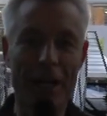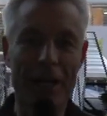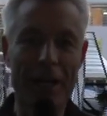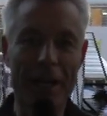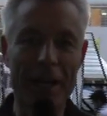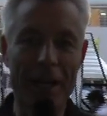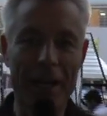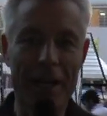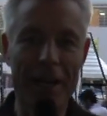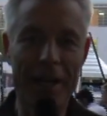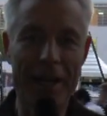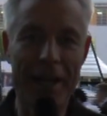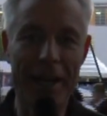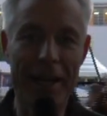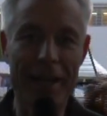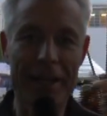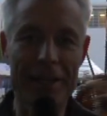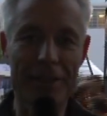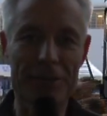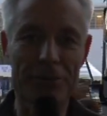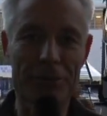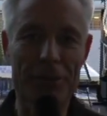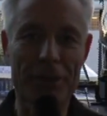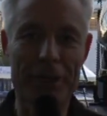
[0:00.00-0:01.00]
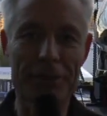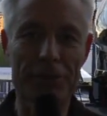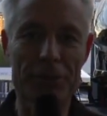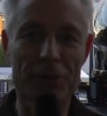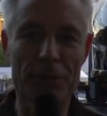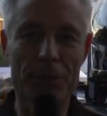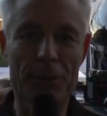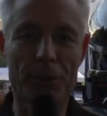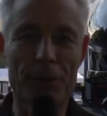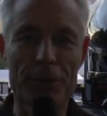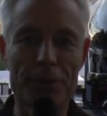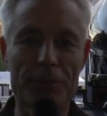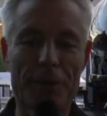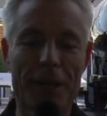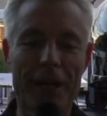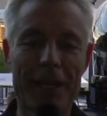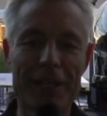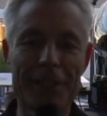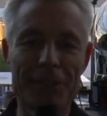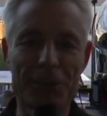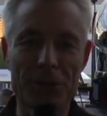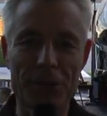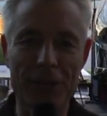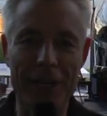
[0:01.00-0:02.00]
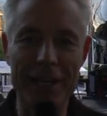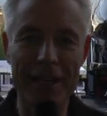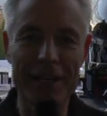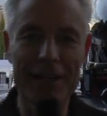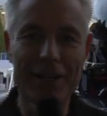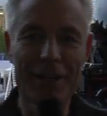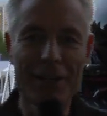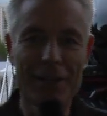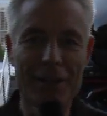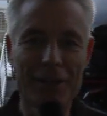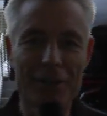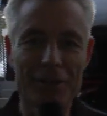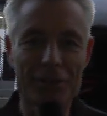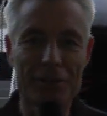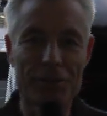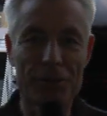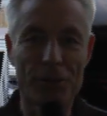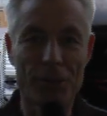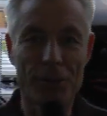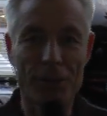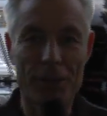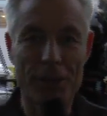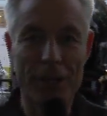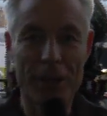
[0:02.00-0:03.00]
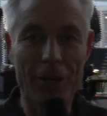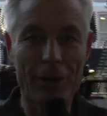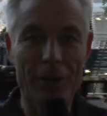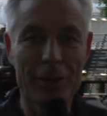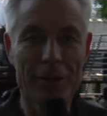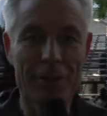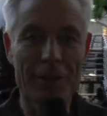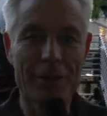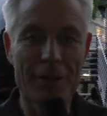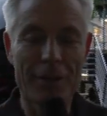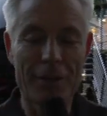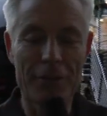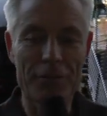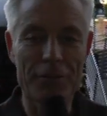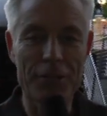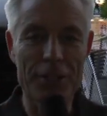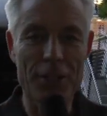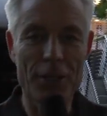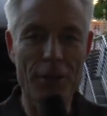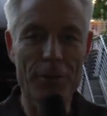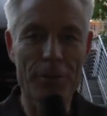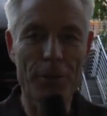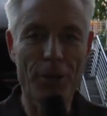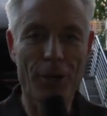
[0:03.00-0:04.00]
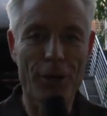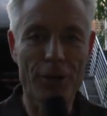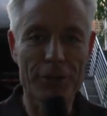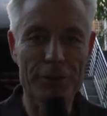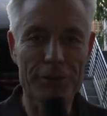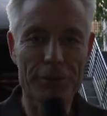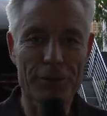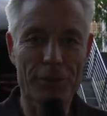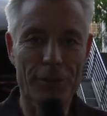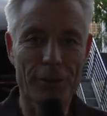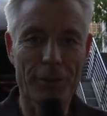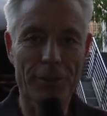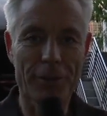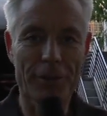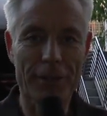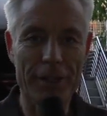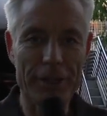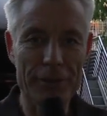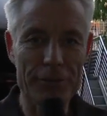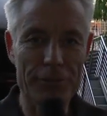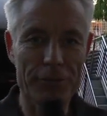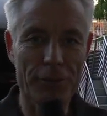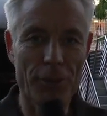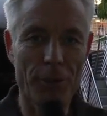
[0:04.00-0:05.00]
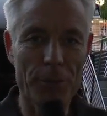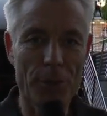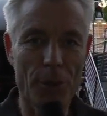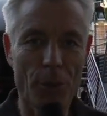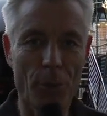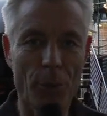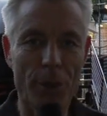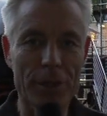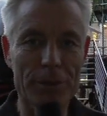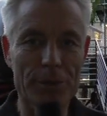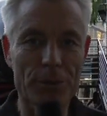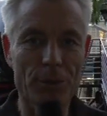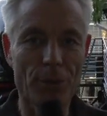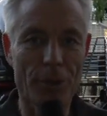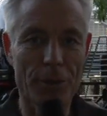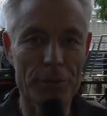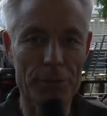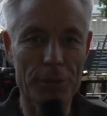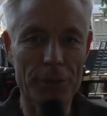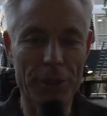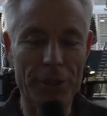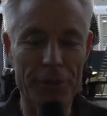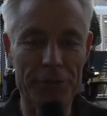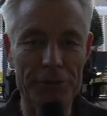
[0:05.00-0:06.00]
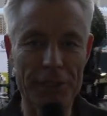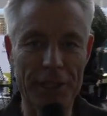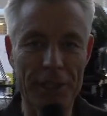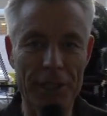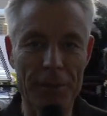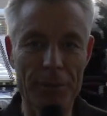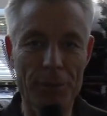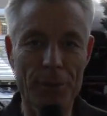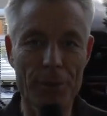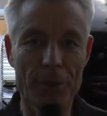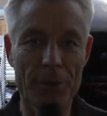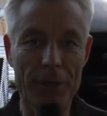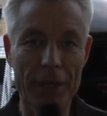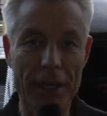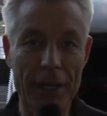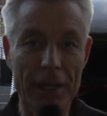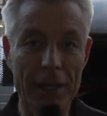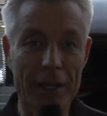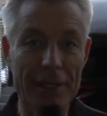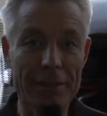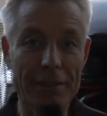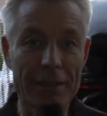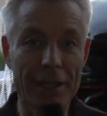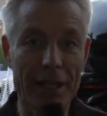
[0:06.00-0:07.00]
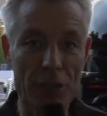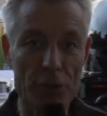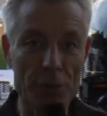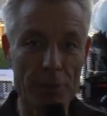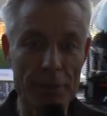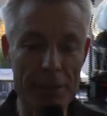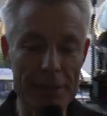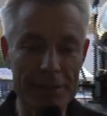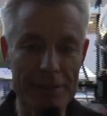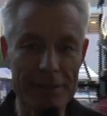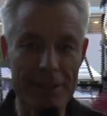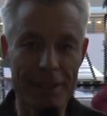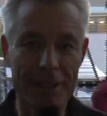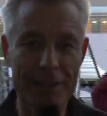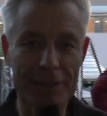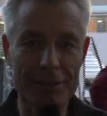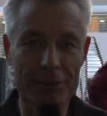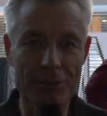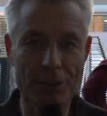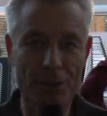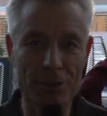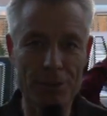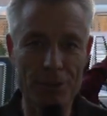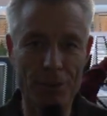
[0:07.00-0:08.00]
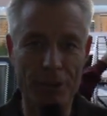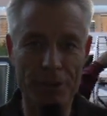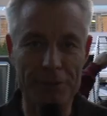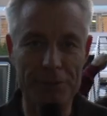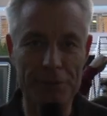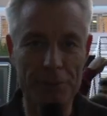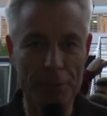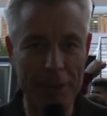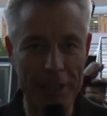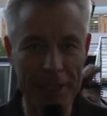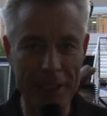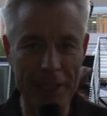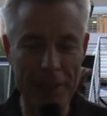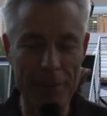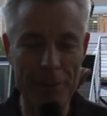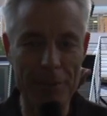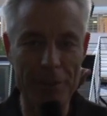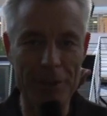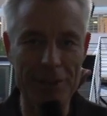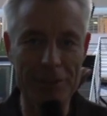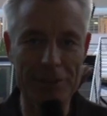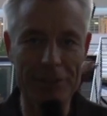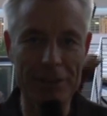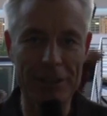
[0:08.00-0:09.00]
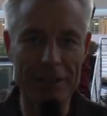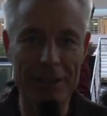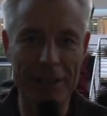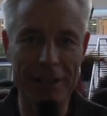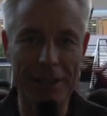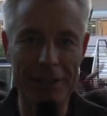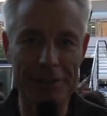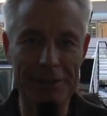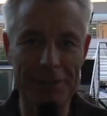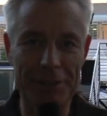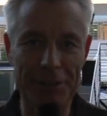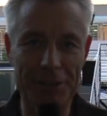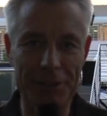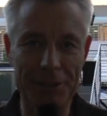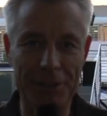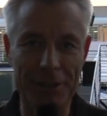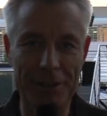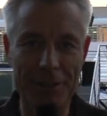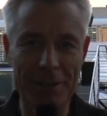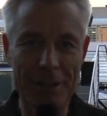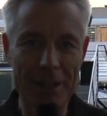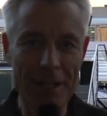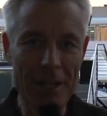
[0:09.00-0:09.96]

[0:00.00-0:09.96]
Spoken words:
IAA in Frankfurt upon Main today for our video blog for the Formula 1 Grand Prix of Singapore here at nachspielzeit.rocks. My name is Andreas Richter.